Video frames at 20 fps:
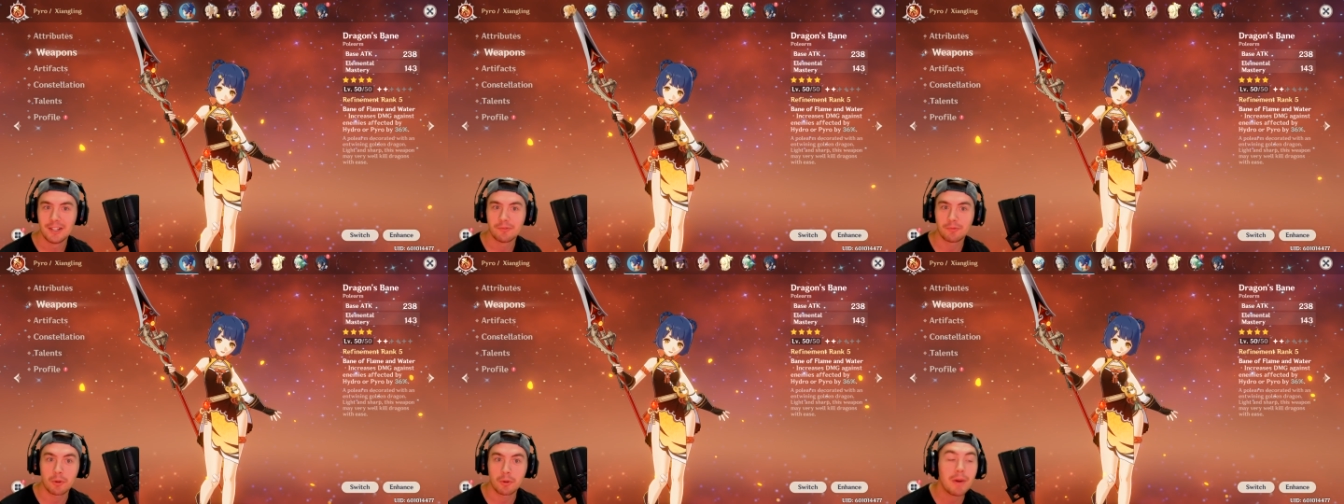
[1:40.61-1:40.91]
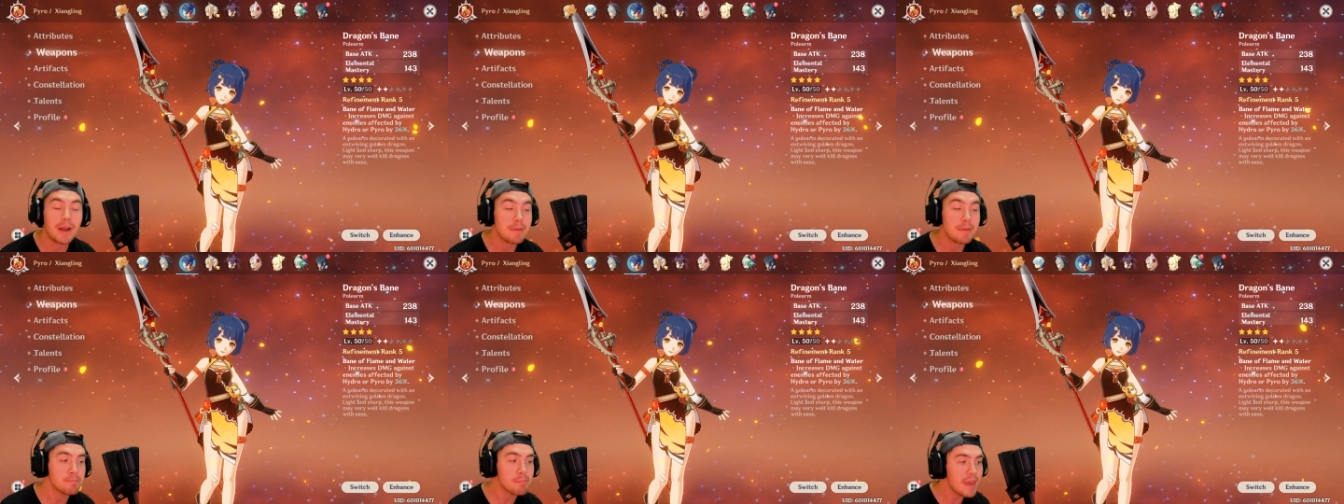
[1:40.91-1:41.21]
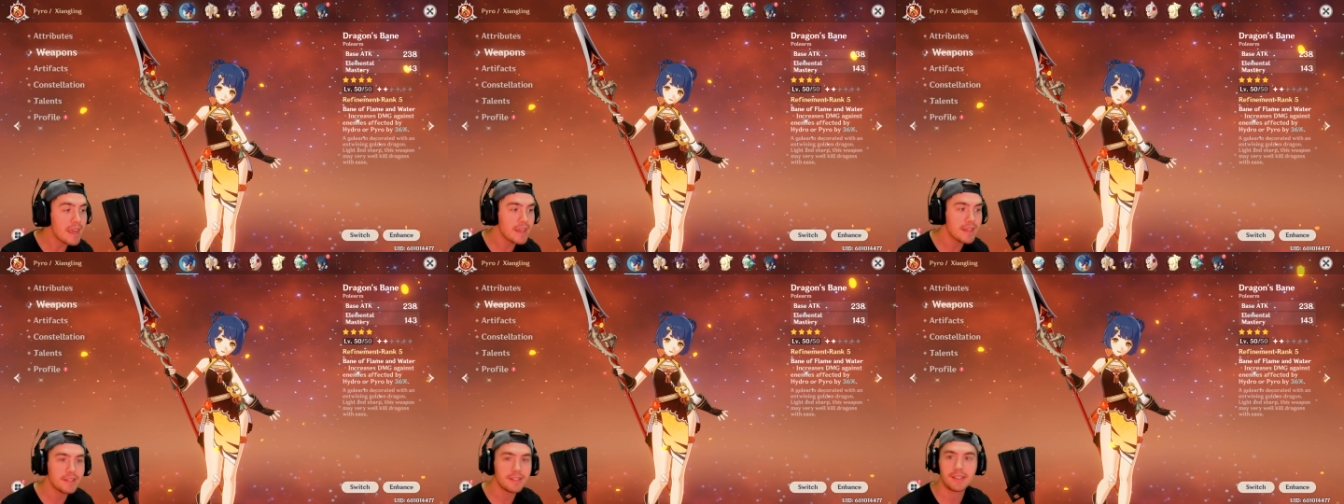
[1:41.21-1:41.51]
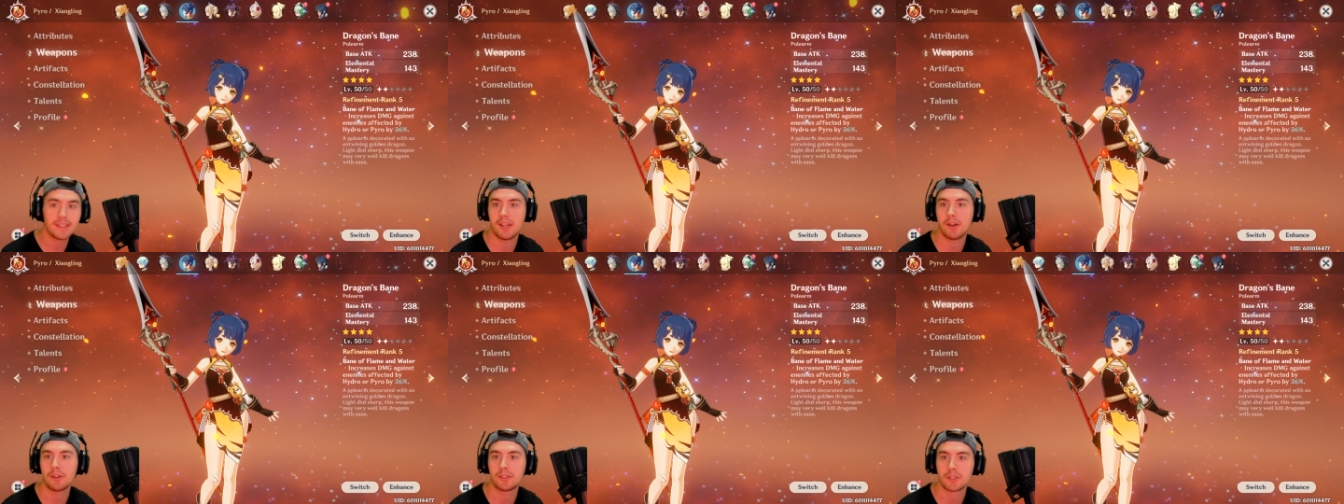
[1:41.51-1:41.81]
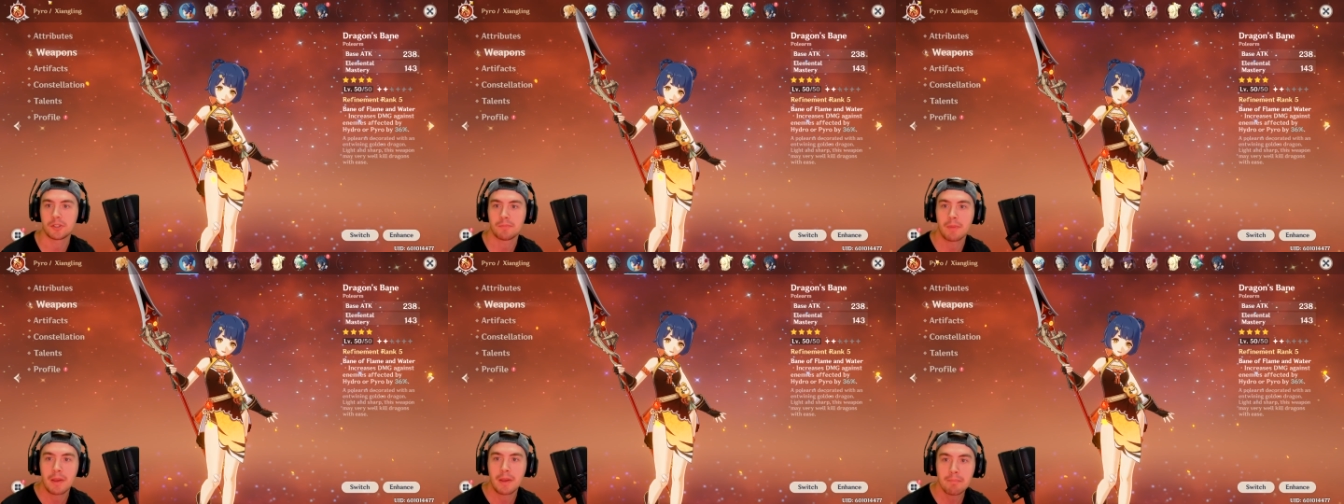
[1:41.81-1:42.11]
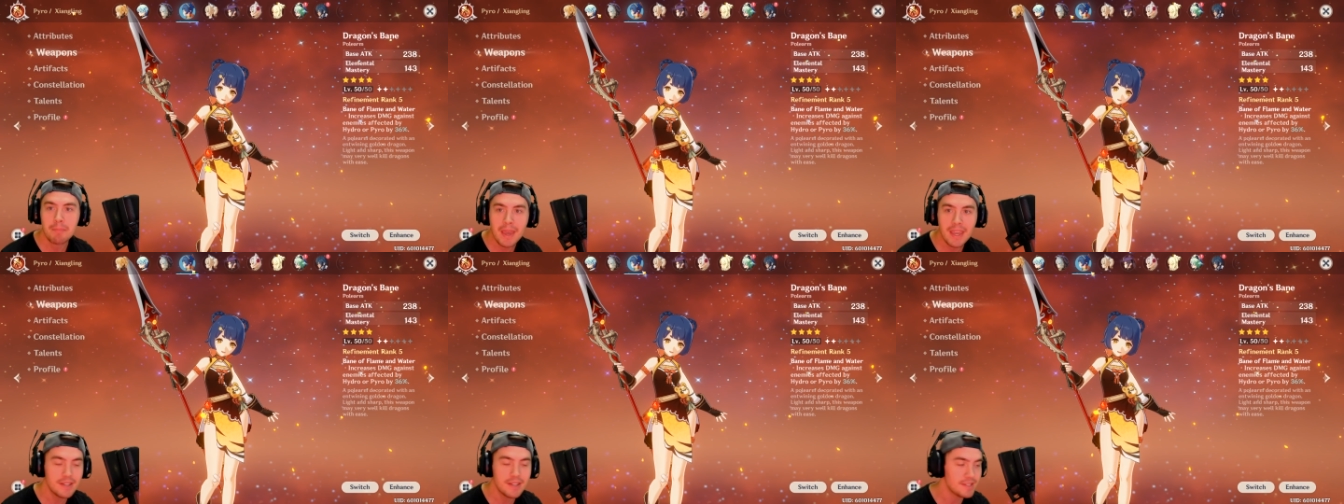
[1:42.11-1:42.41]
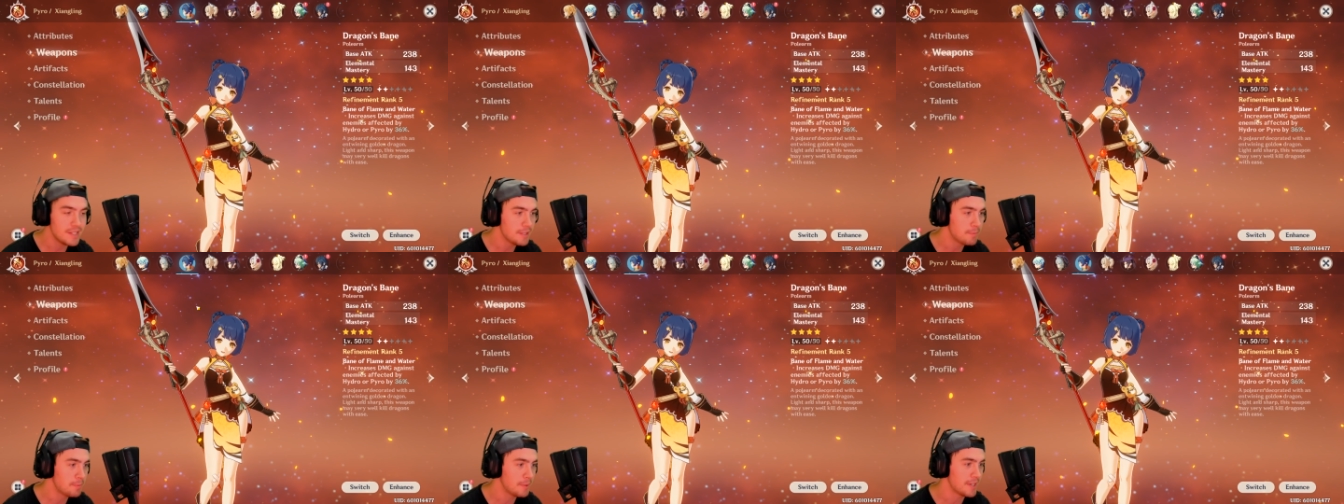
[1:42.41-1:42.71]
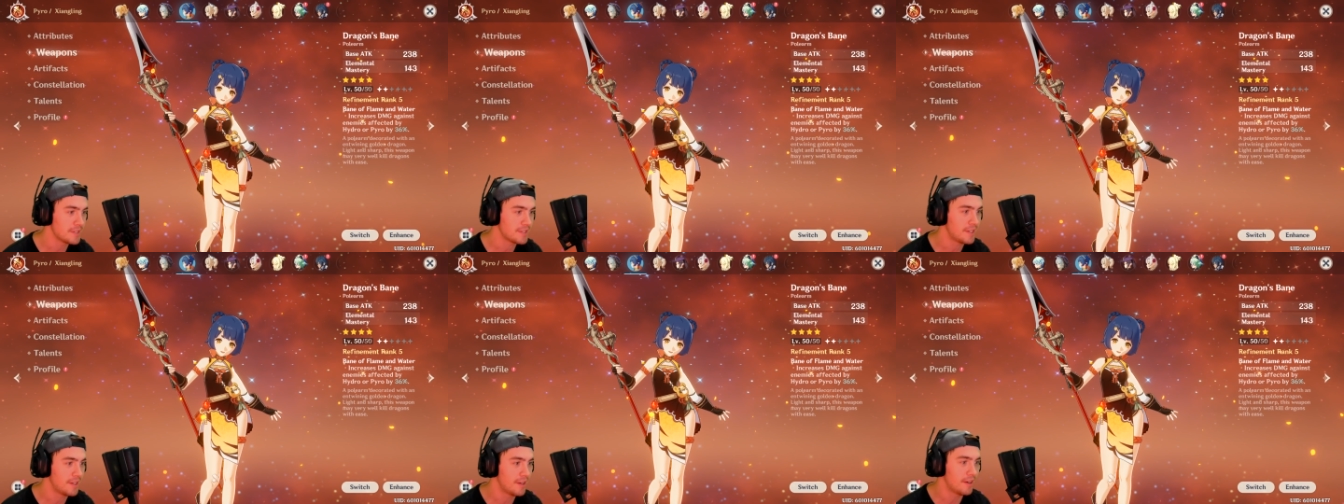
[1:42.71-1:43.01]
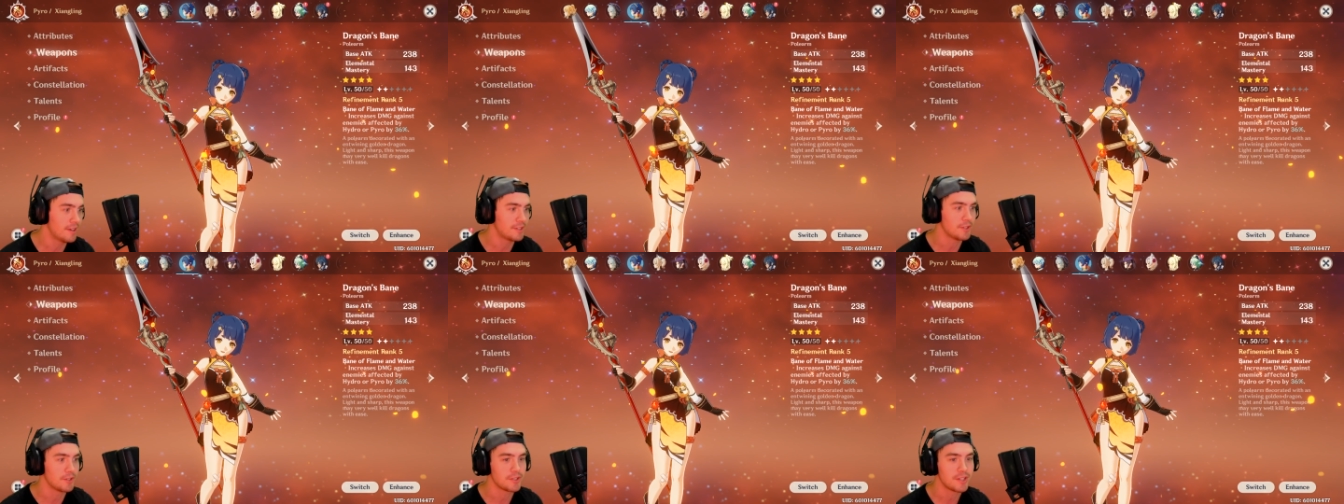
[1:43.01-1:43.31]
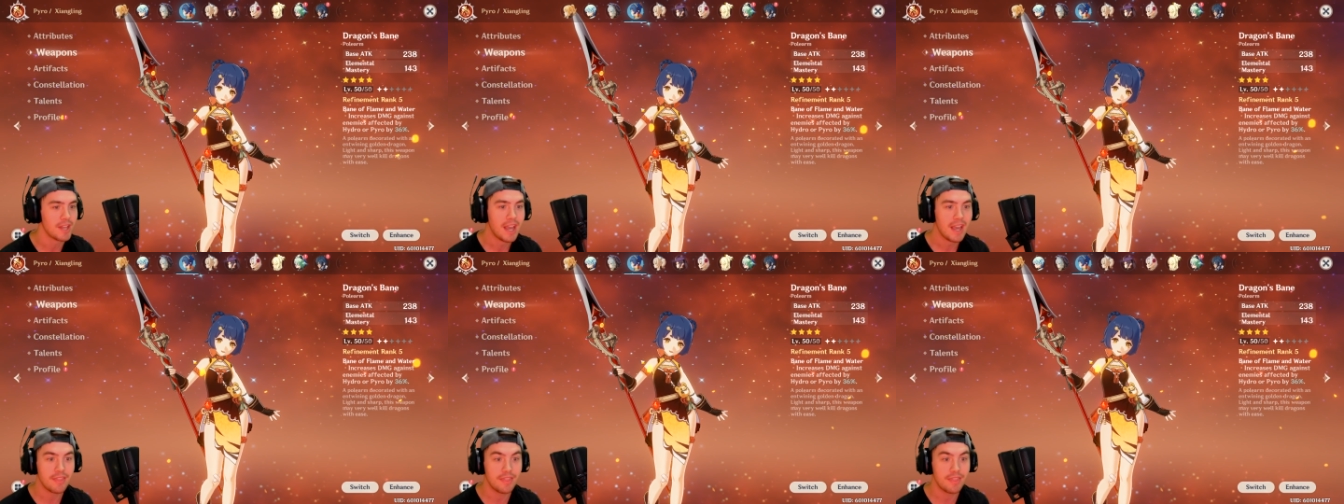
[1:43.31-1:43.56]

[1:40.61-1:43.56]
for my main characters, my main D P S characters